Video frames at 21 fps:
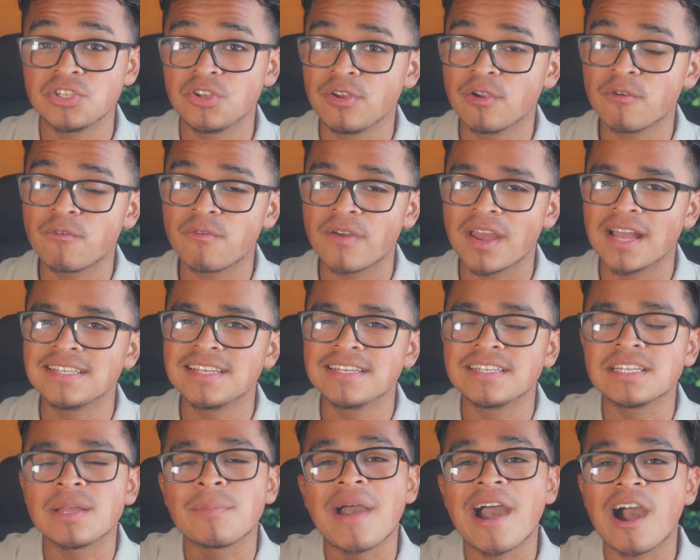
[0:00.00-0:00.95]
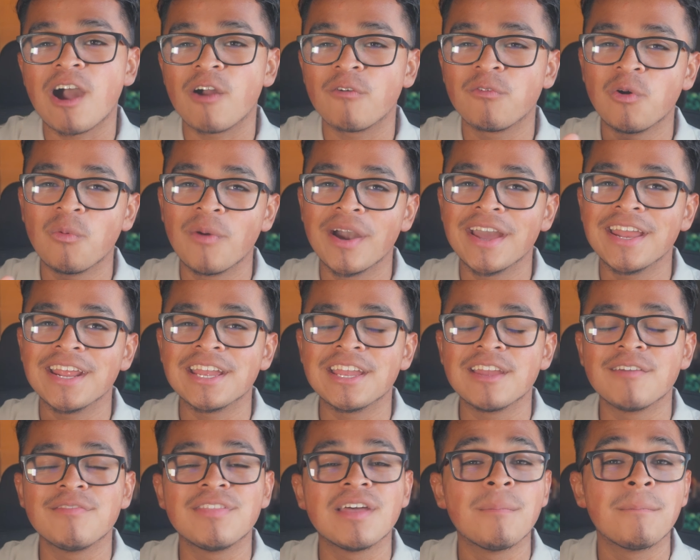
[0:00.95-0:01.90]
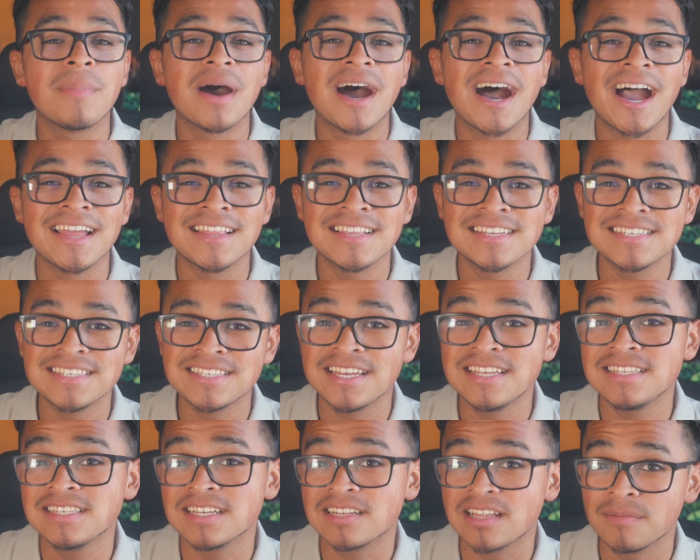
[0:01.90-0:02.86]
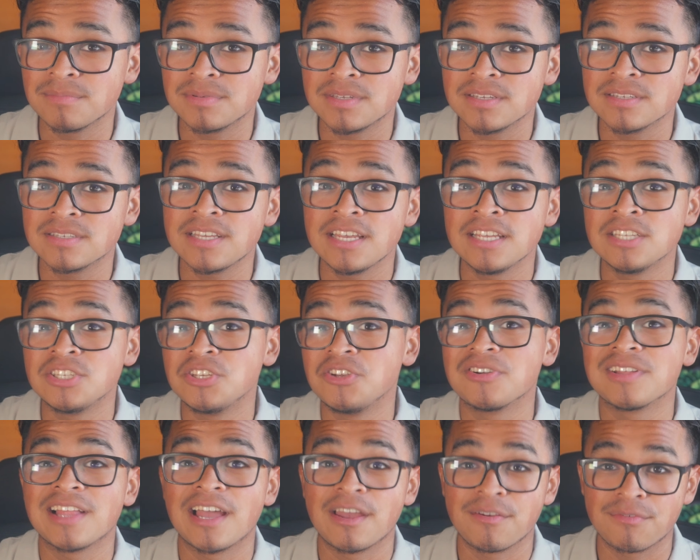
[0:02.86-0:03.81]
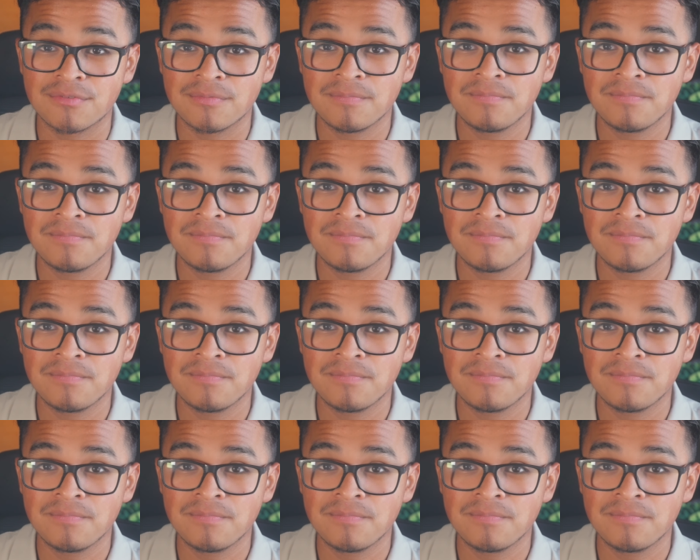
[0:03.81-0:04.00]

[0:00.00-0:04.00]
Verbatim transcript: to your fans is a powerful way to give them behind-the-scenes glimpses into your life.